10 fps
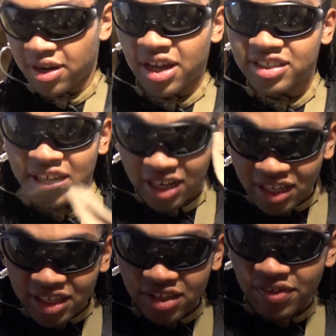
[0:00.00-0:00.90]
I just had it
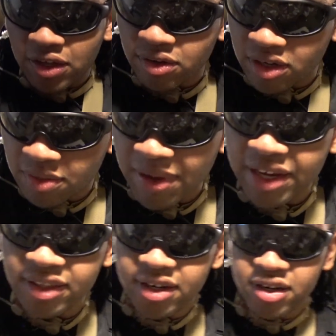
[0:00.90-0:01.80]
lightly velcroed in the
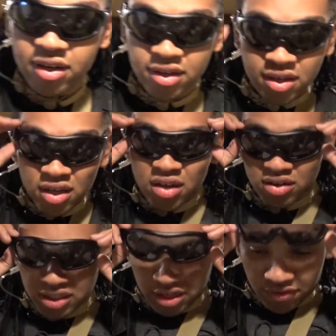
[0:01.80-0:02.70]
back there.
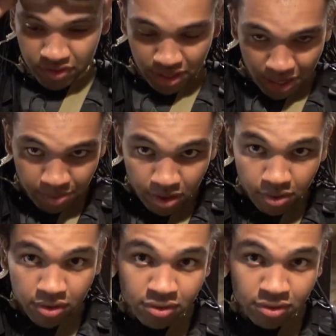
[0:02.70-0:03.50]
Take off this iPro.